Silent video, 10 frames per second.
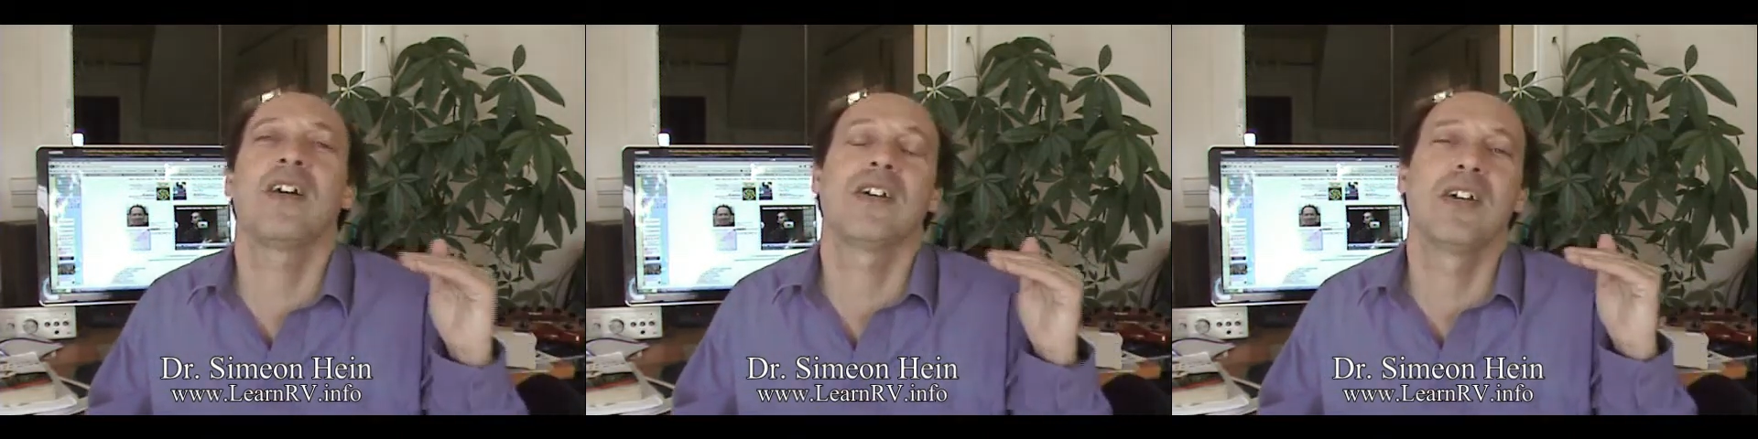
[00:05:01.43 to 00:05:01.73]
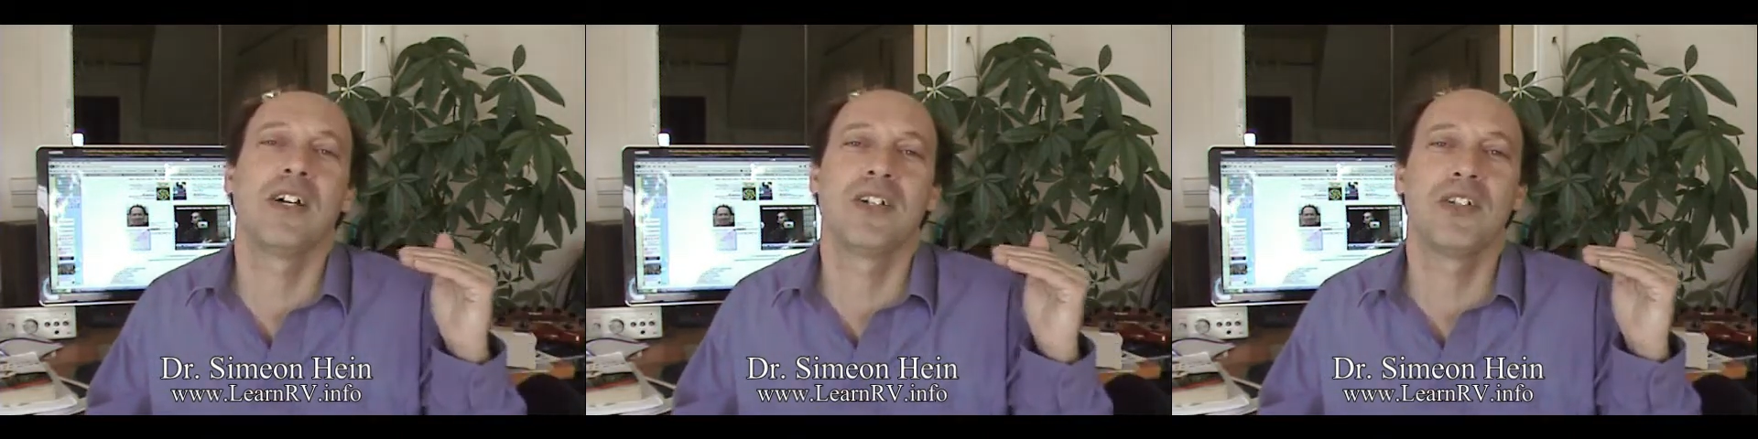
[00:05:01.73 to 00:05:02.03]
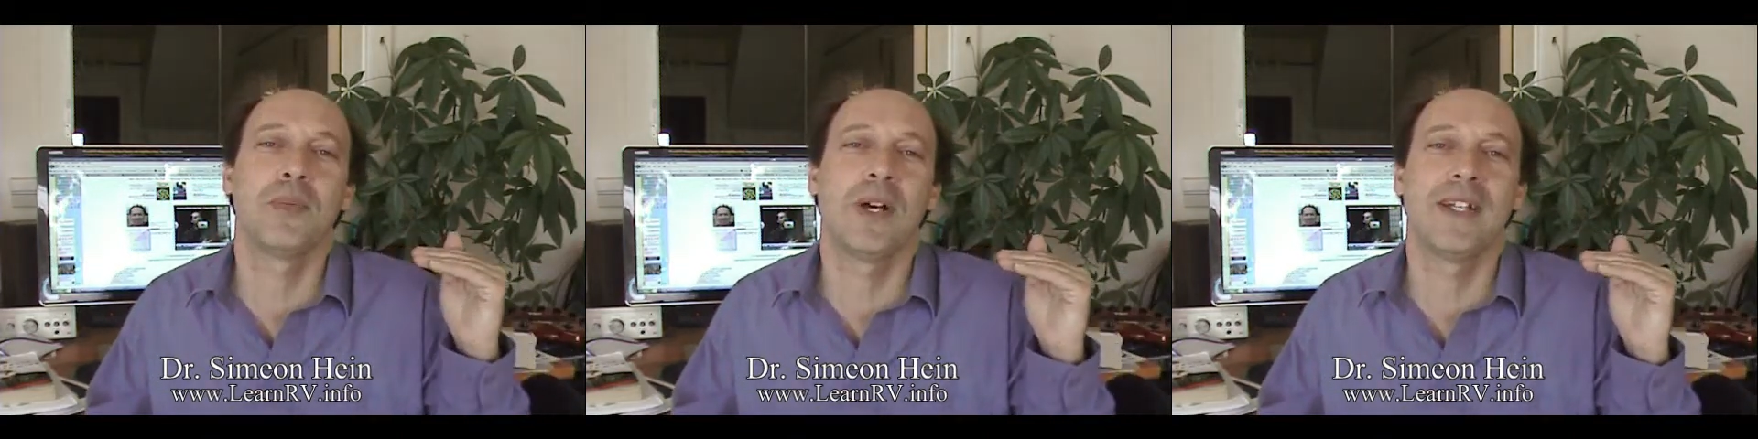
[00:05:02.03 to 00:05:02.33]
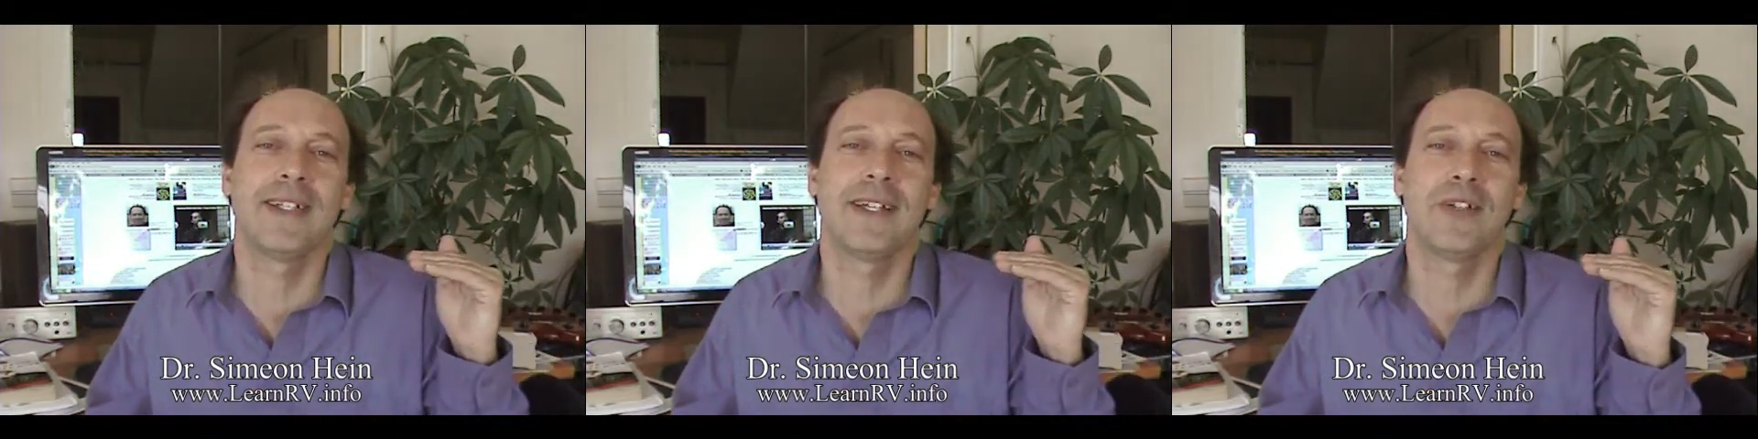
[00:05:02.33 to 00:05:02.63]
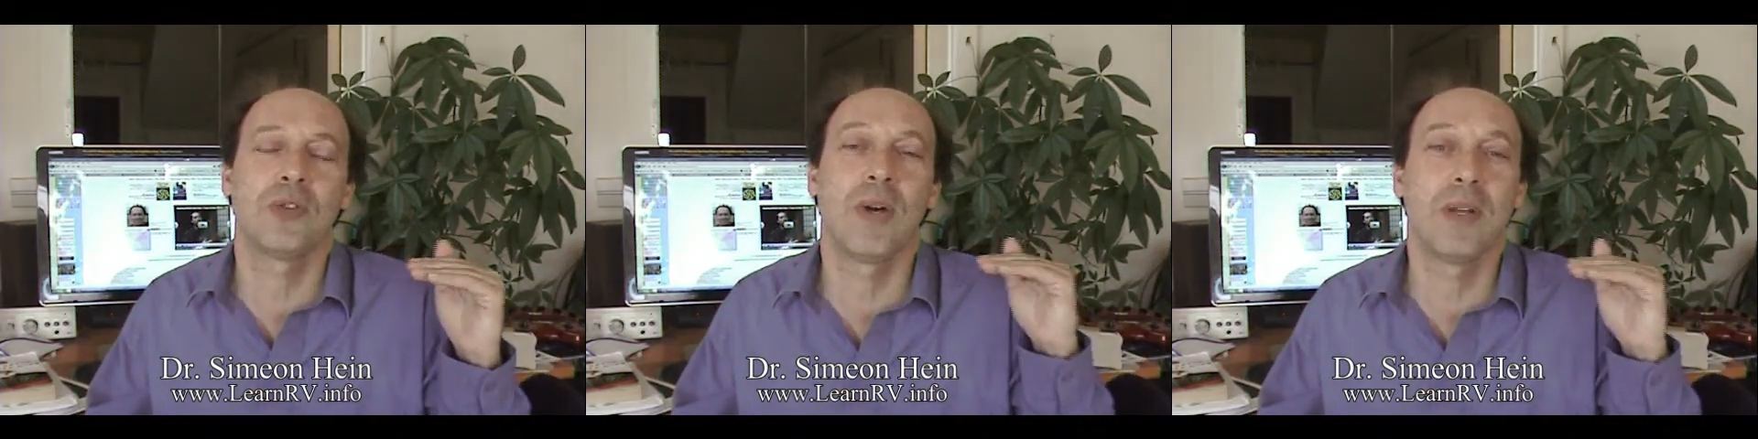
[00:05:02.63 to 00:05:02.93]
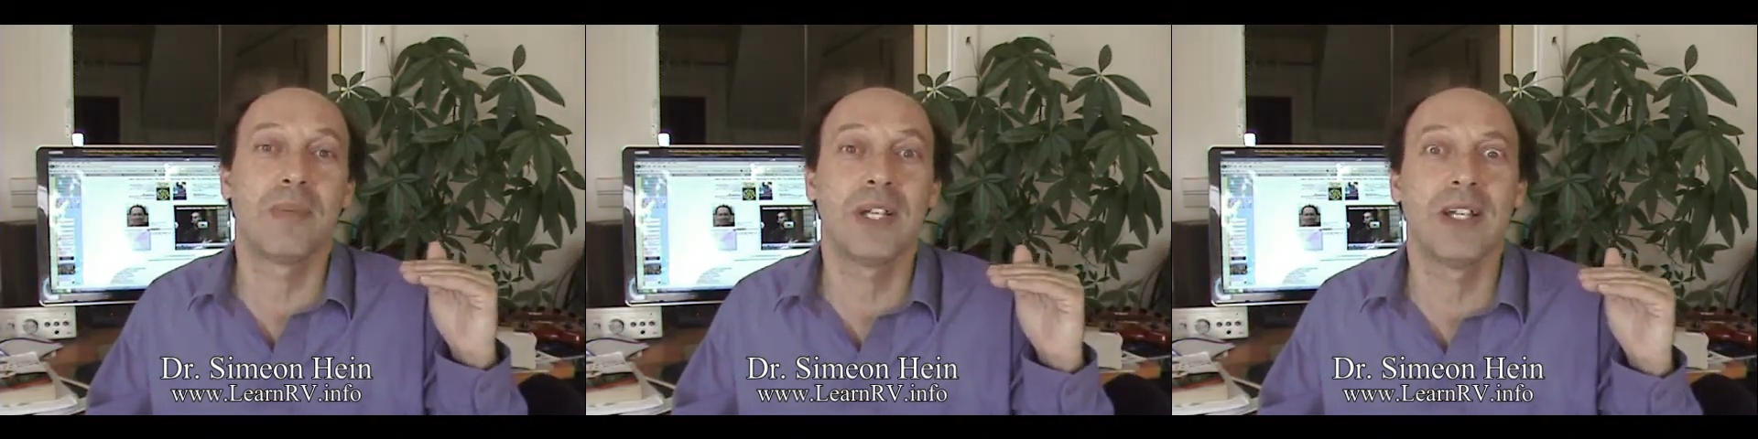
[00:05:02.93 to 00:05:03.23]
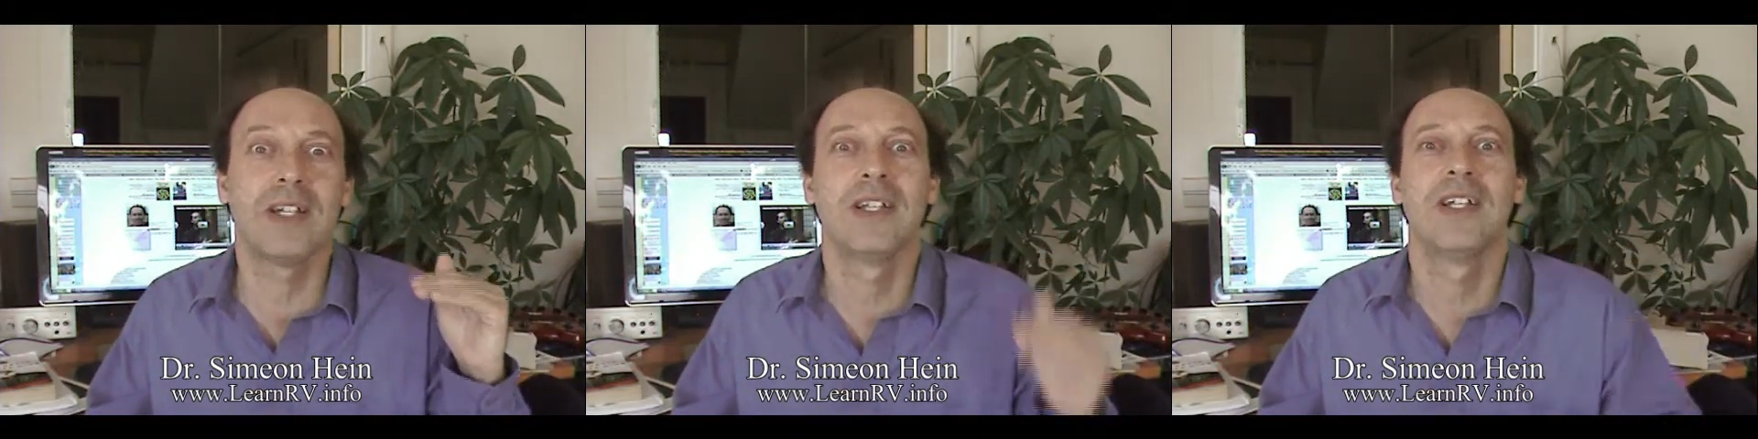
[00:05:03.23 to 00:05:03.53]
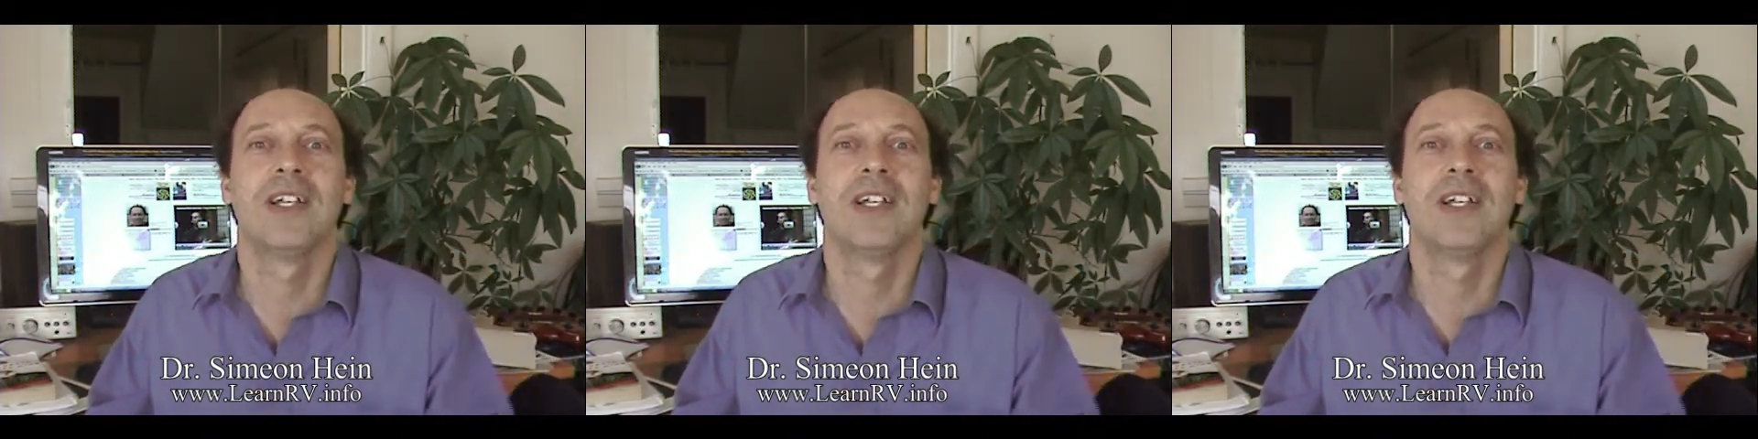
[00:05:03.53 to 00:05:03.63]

our conscious mind down quite a bit,